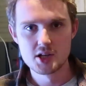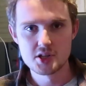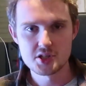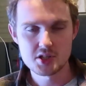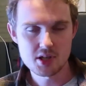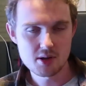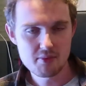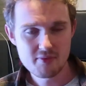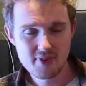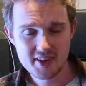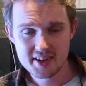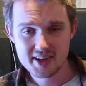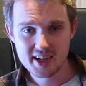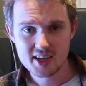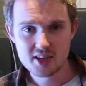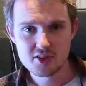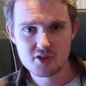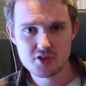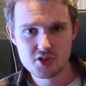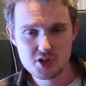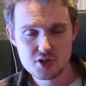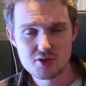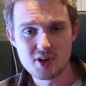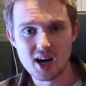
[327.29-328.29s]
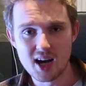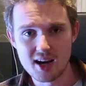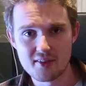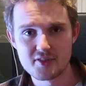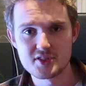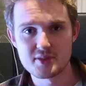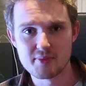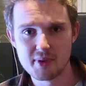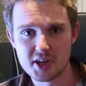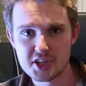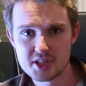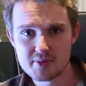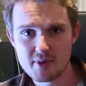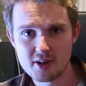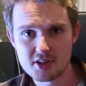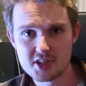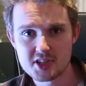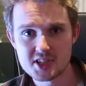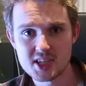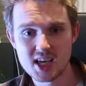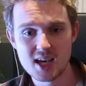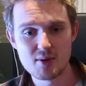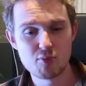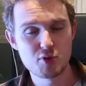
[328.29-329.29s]
Something that I do have to mention about
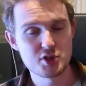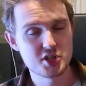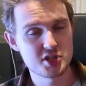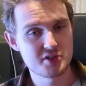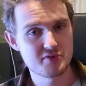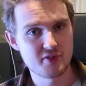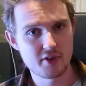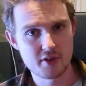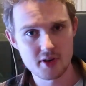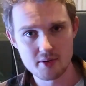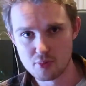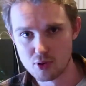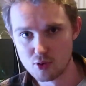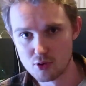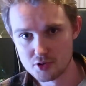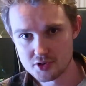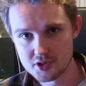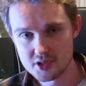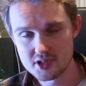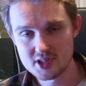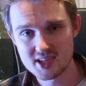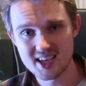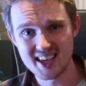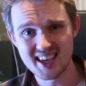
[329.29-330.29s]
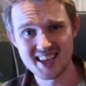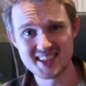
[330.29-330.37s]
this game, which is very important,